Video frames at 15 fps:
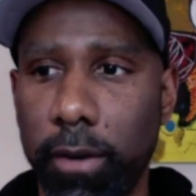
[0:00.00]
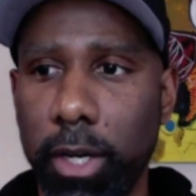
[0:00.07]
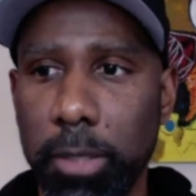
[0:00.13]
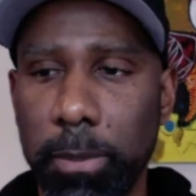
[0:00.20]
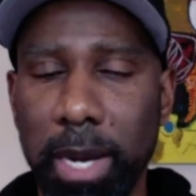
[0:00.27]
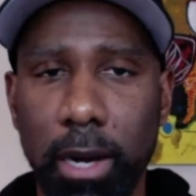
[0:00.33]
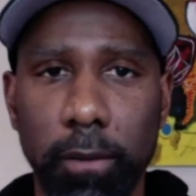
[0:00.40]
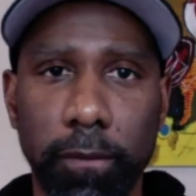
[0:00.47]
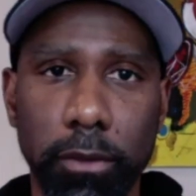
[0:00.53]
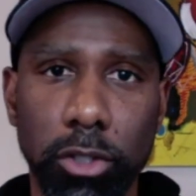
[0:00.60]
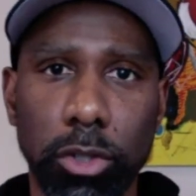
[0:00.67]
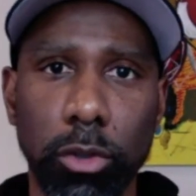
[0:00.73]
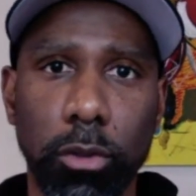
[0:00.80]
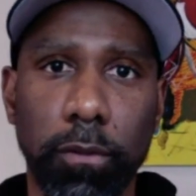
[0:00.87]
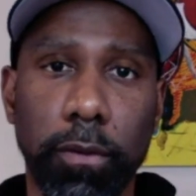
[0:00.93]
very powerful
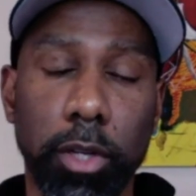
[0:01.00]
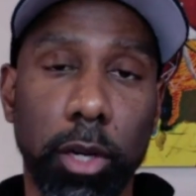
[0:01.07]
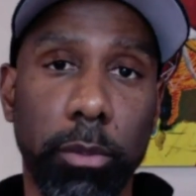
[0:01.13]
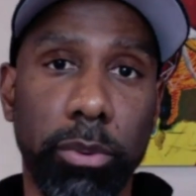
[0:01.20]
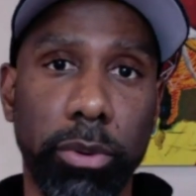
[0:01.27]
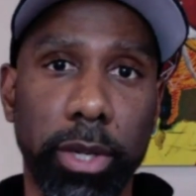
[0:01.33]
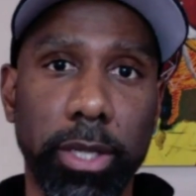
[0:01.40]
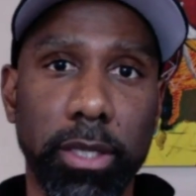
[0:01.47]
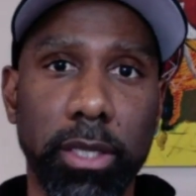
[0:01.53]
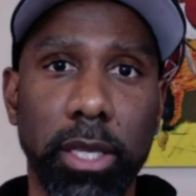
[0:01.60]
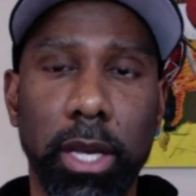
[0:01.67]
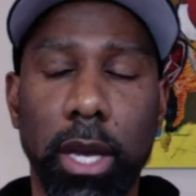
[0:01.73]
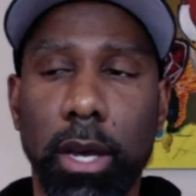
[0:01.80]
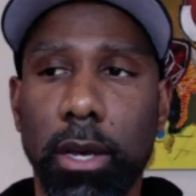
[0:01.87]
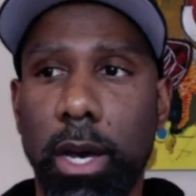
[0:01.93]
tool for your prints,